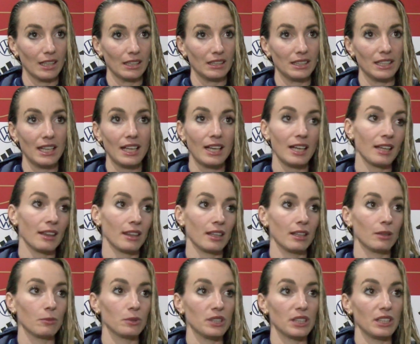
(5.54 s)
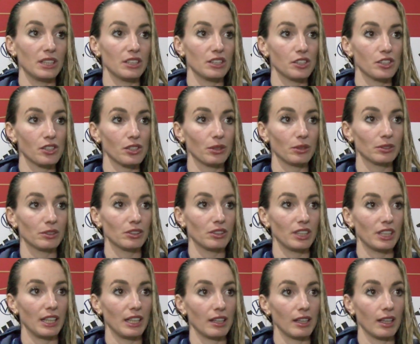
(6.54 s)
Yeah, I think we showed
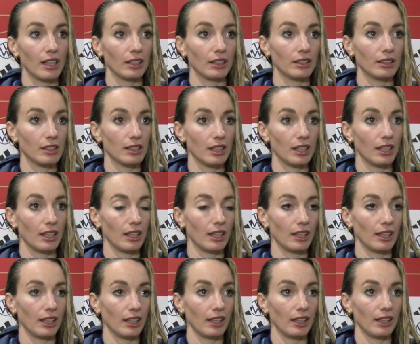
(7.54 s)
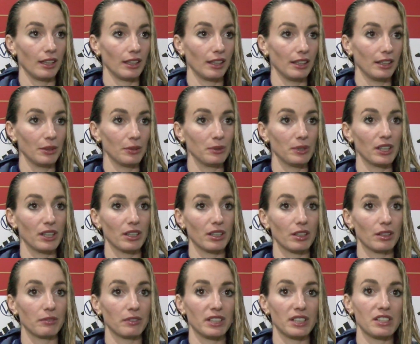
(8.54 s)
today that we
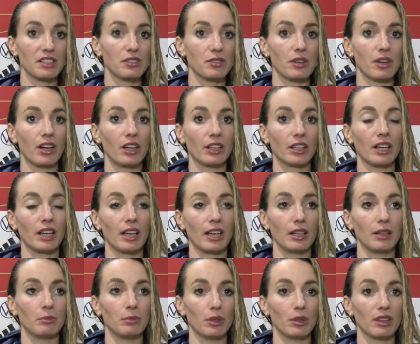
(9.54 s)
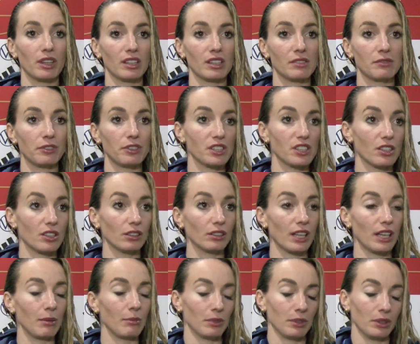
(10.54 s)
are very strong both in the physical
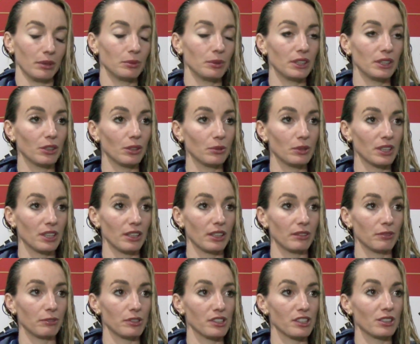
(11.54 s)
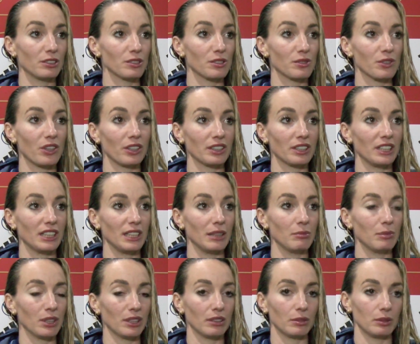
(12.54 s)
game. We know we're a physical strong
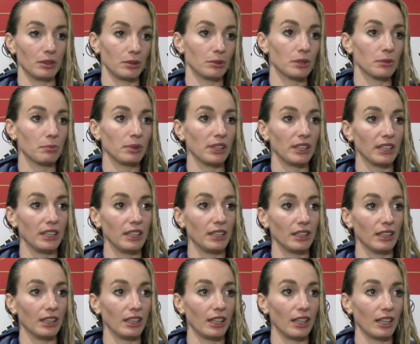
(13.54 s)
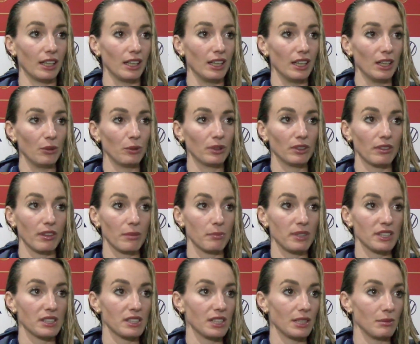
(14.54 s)
team, but we're playing one of the
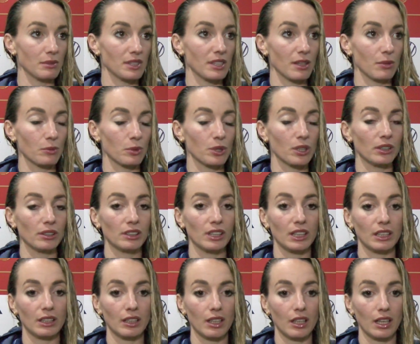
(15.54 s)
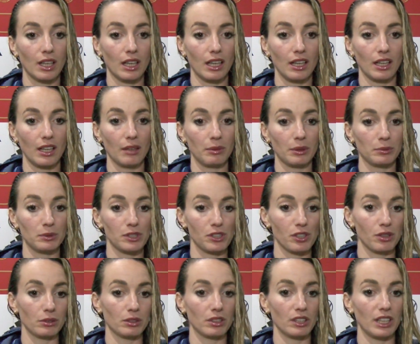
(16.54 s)
best teams in the world. But we
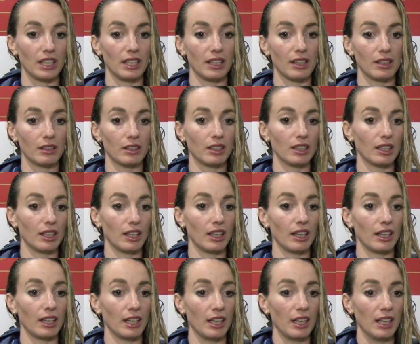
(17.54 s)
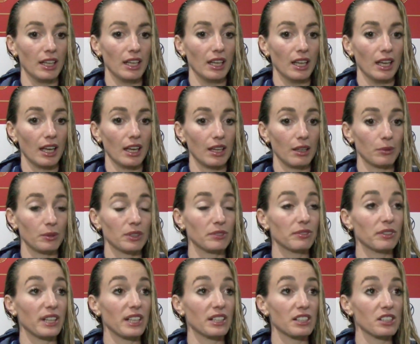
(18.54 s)
showed today that we're
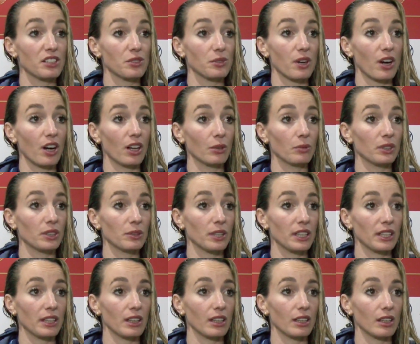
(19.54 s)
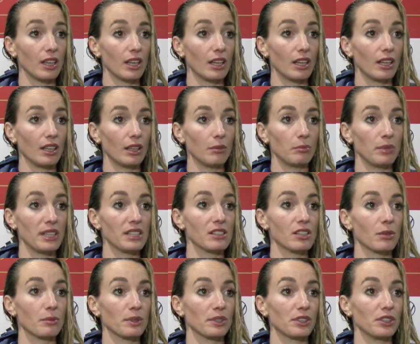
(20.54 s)
very strong. We created the best
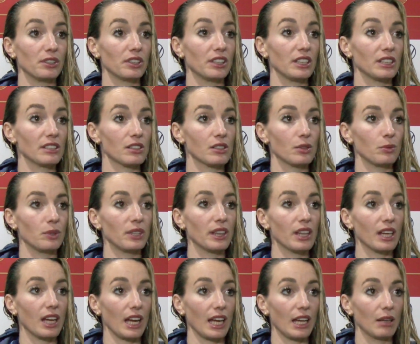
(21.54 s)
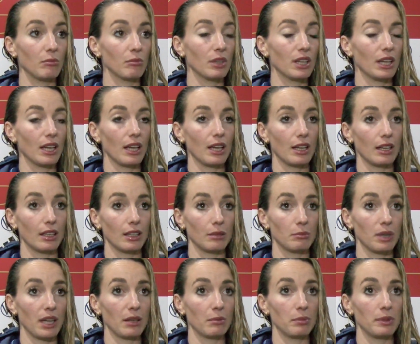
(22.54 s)
opportunities to win the game, in
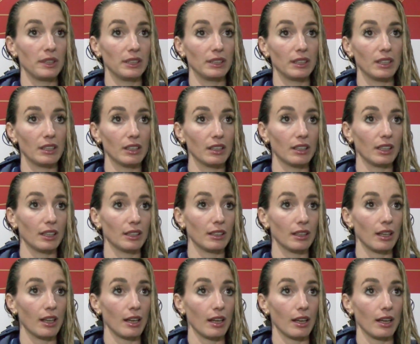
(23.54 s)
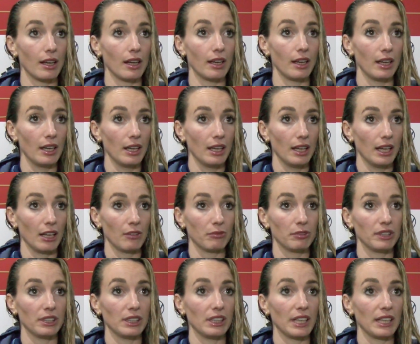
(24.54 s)
my opinion. And I
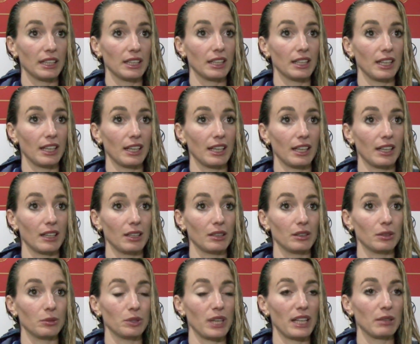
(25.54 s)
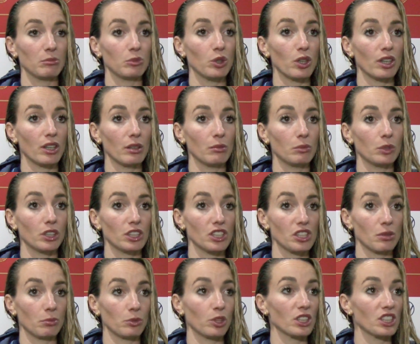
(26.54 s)
feel like we had
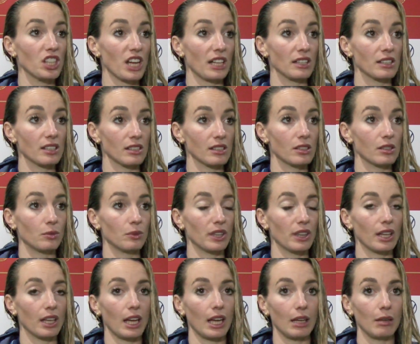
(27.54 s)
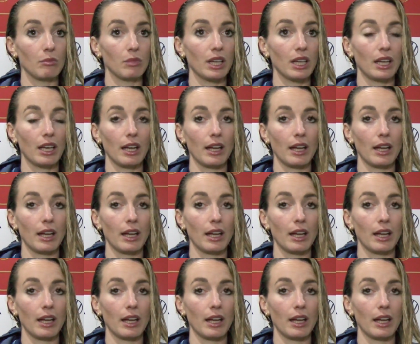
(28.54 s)
more chances to win the game.